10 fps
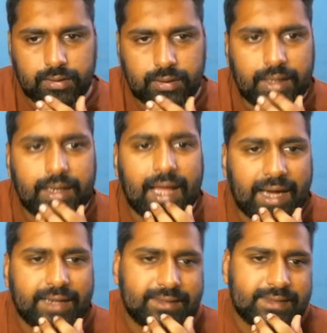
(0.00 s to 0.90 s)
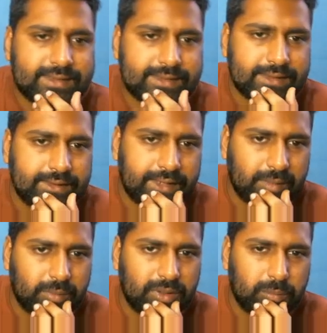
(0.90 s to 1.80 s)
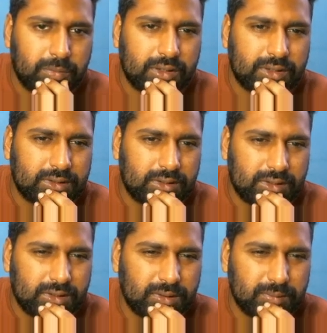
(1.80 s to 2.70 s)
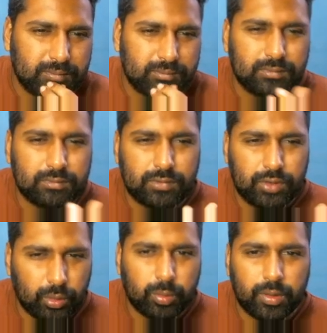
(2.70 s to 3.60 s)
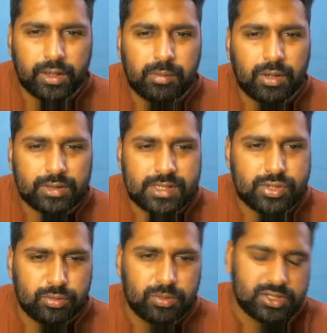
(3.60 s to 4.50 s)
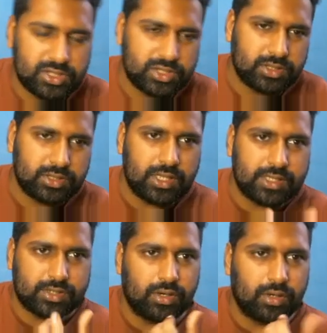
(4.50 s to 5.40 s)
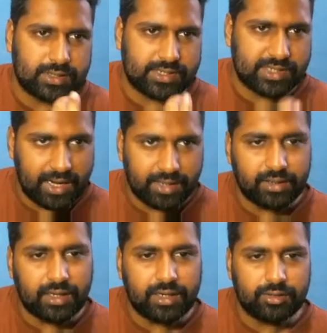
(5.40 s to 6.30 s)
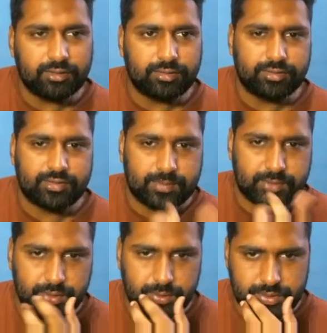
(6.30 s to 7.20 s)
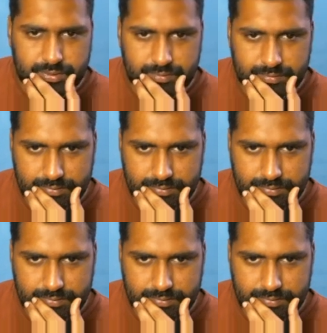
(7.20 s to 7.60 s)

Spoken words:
I'll add this in the table, but don't worry about this too much. It's not a standard kind of substitution.